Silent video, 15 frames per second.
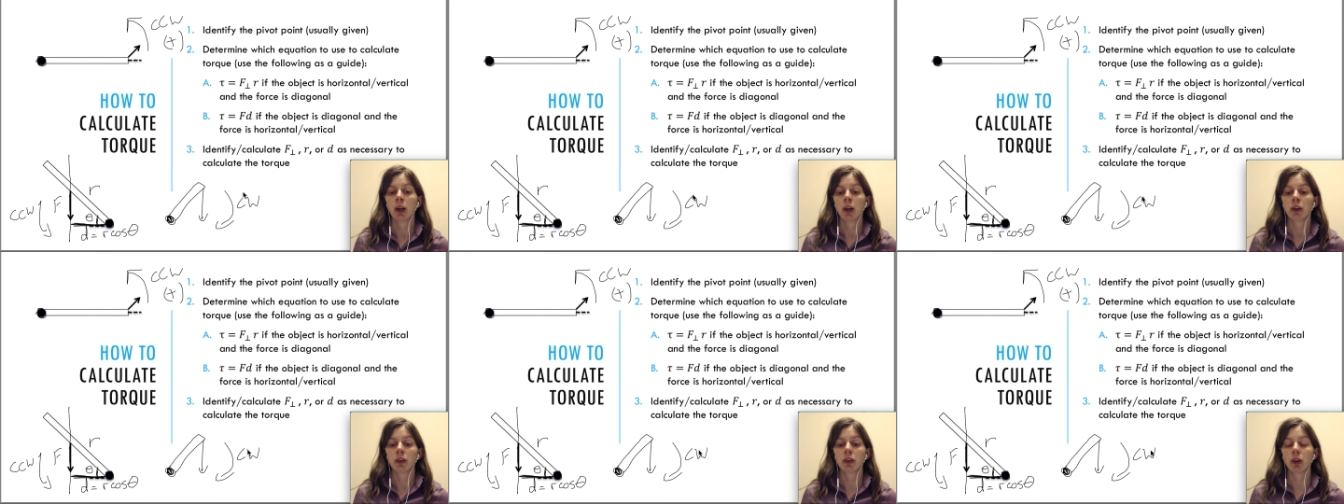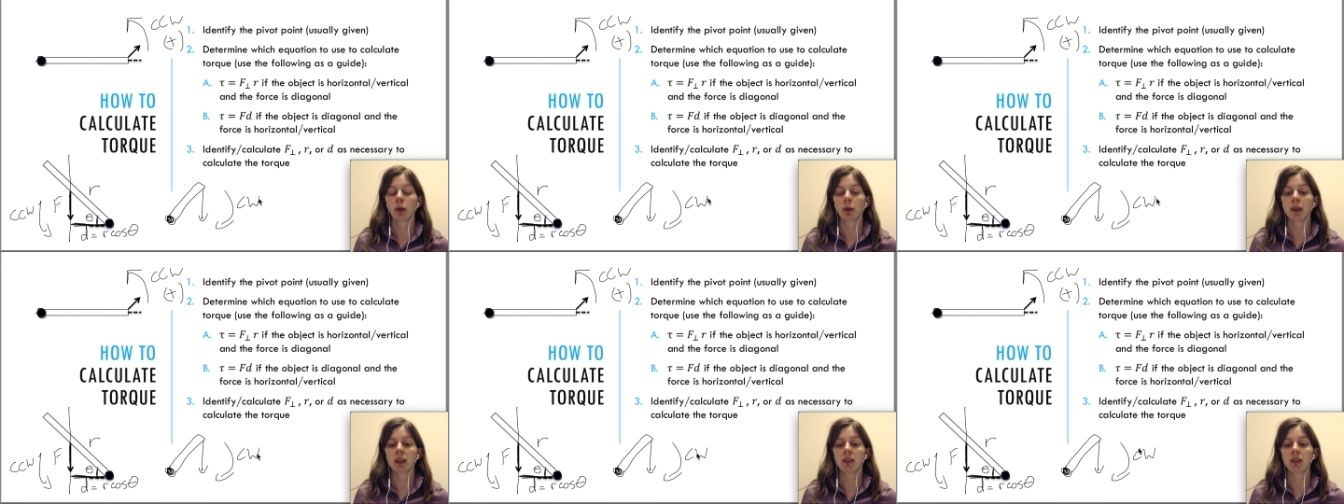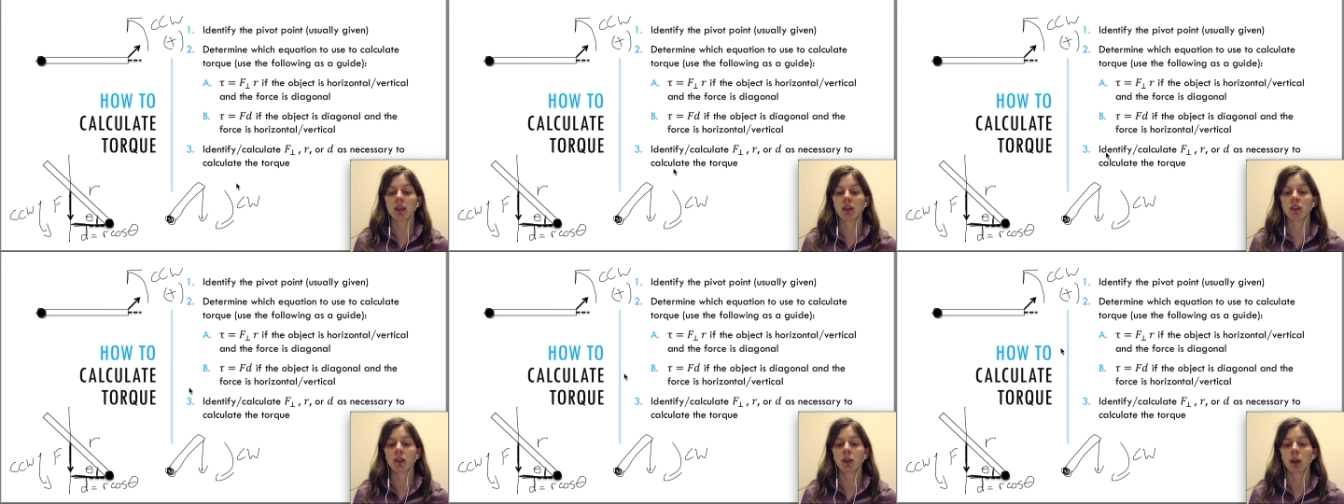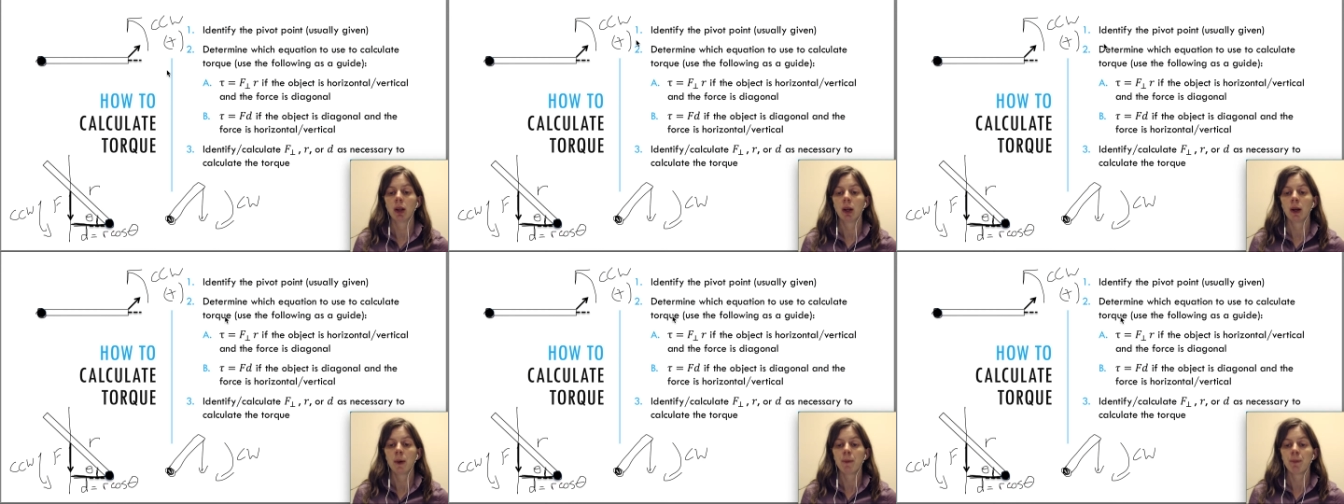So this is
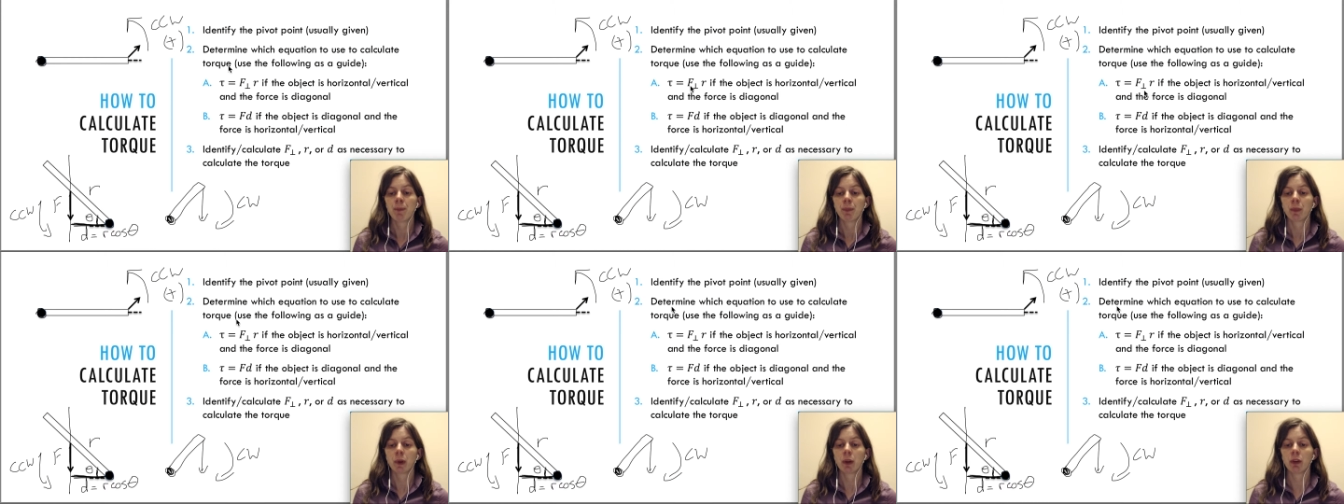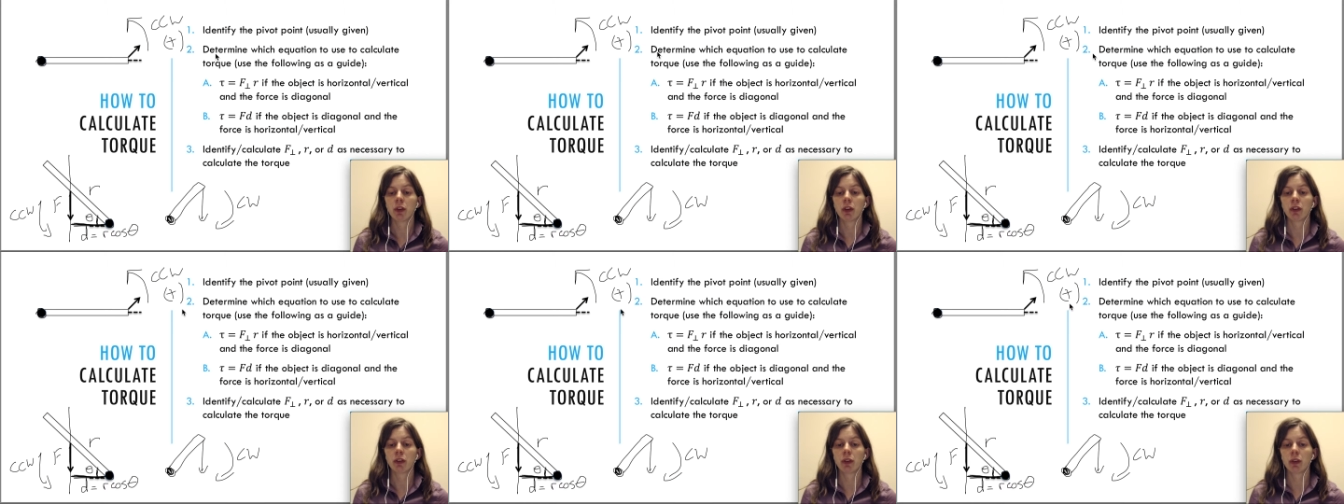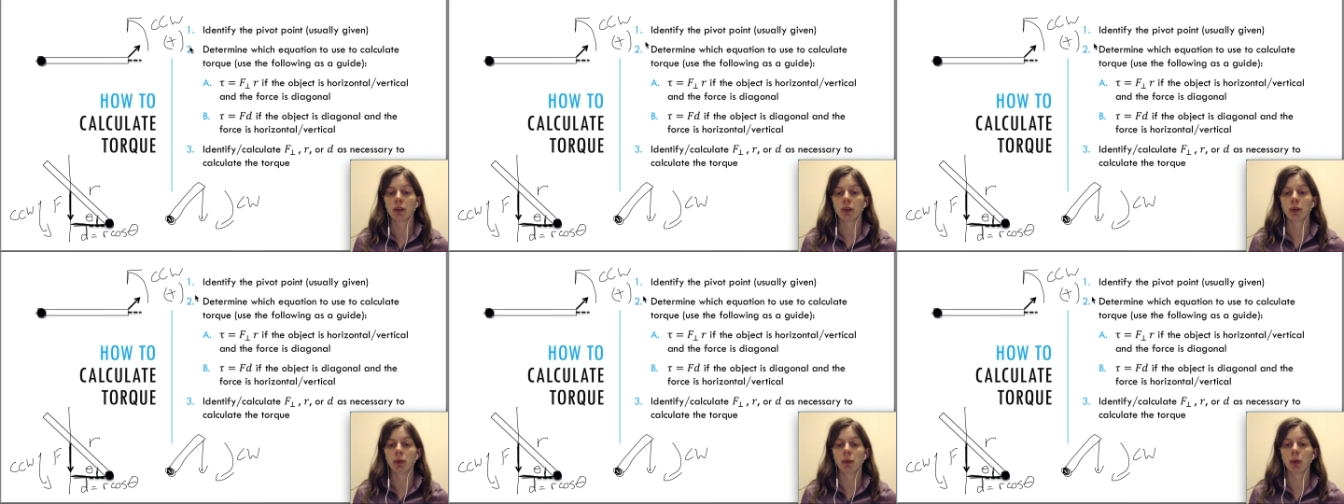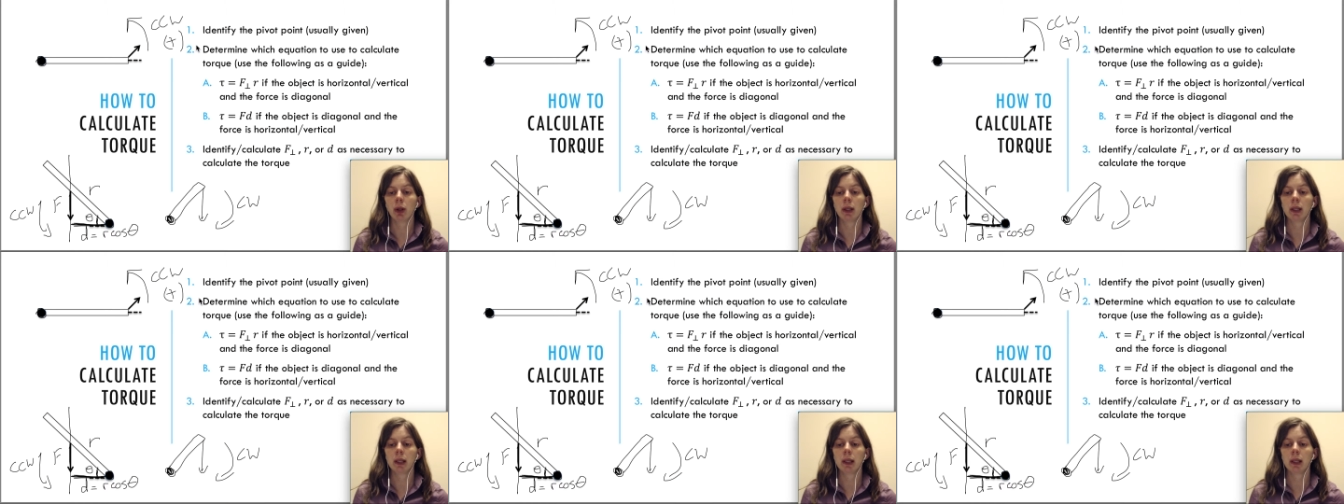just to really